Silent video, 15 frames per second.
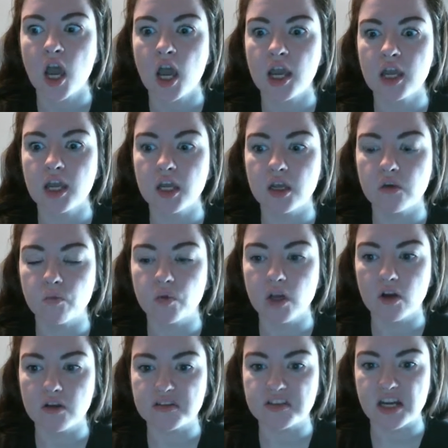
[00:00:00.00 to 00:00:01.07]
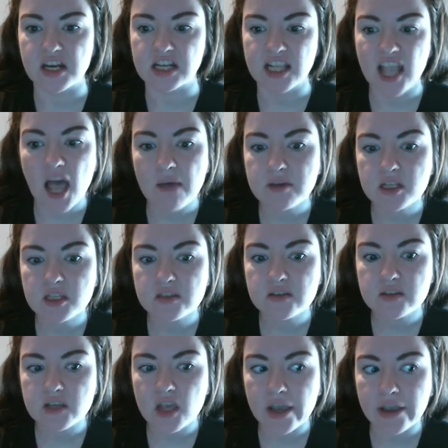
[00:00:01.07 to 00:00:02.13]
and we all stayed in
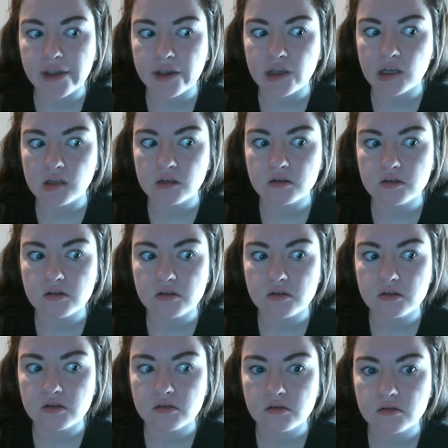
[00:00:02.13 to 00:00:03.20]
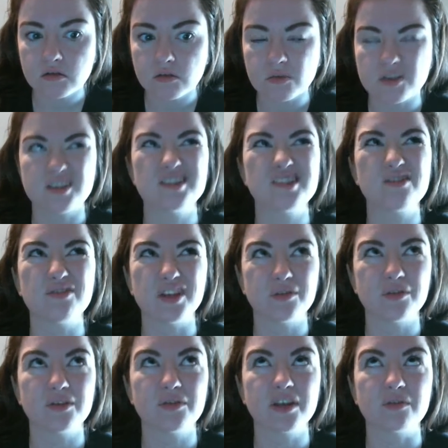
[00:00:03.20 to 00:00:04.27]
cabins and wasn't that really, I
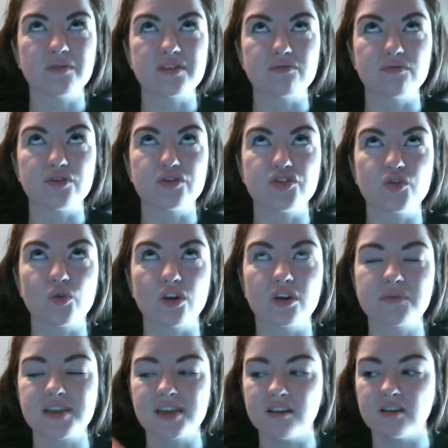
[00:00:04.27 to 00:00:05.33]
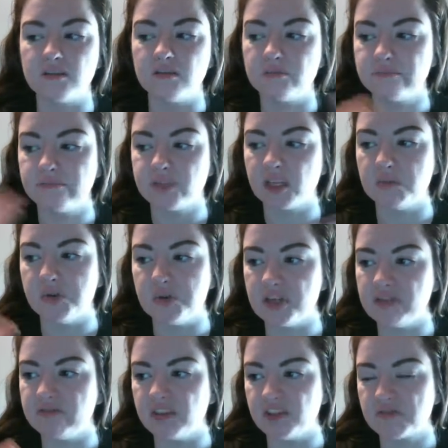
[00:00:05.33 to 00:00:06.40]
don't think it was a resort. It was like a little community
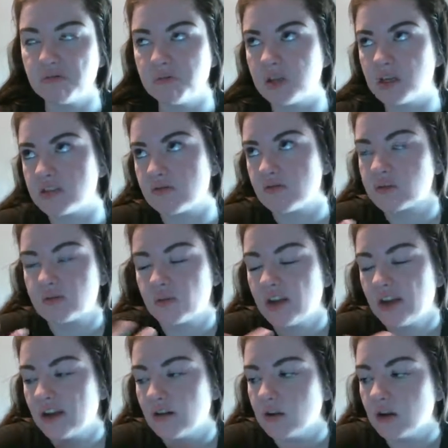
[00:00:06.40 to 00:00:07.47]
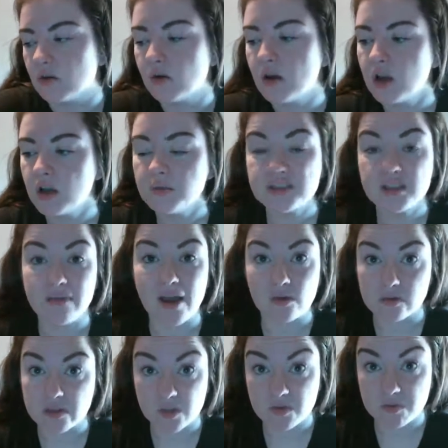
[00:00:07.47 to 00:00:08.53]
village. Maybe that is a resort. I don't know. It was in the
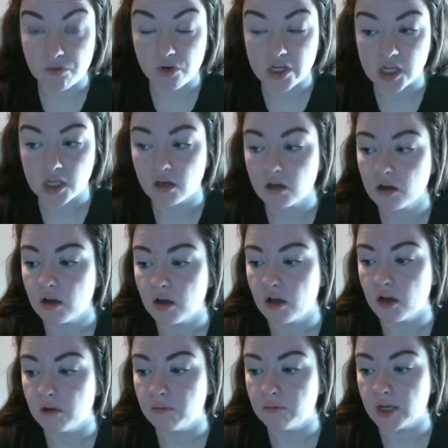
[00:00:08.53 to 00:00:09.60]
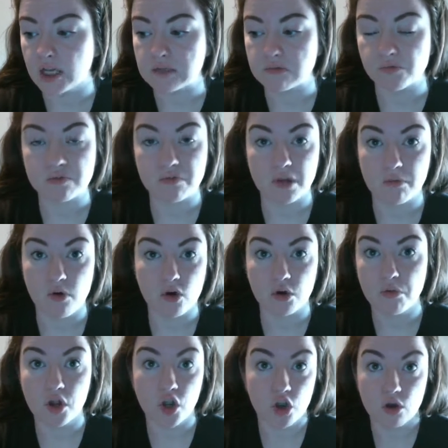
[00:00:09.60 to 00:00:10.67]
mountains. It was pretty. Um, my husband was playing
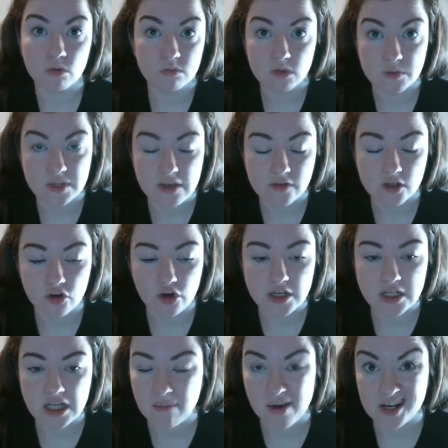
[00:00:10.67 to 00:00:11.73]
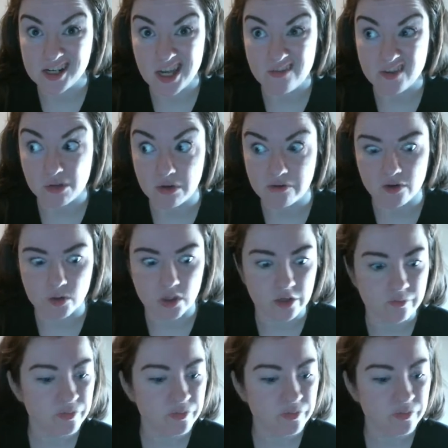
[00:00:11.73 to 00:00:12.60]
Pokemon Go. He was having a great time. I didn't have it on my phone yet.